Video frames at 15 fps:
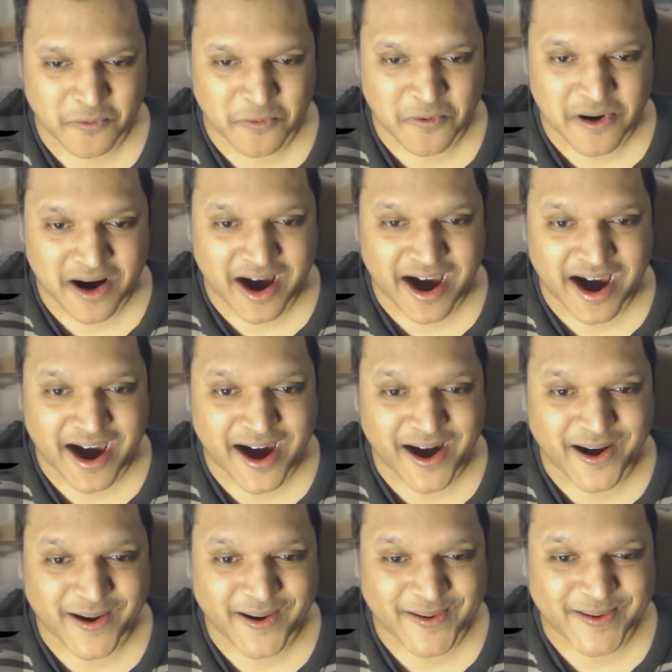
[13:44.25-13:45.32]

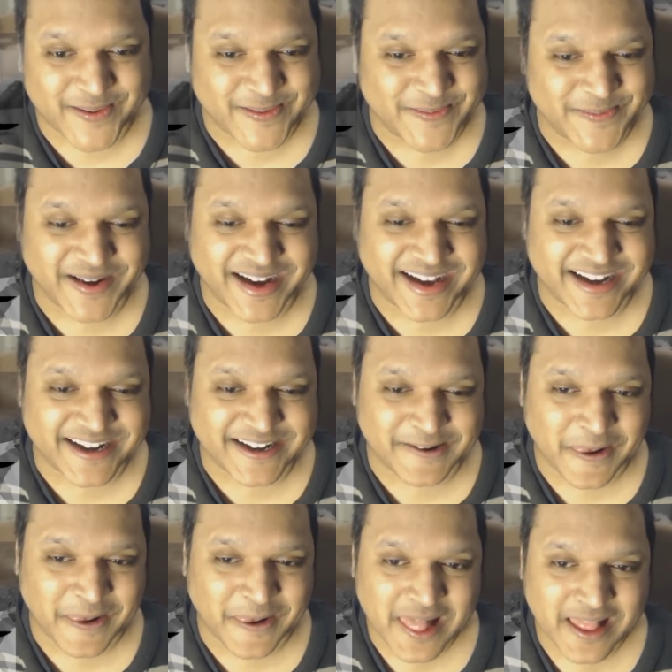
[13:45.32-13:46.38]
Wow, man.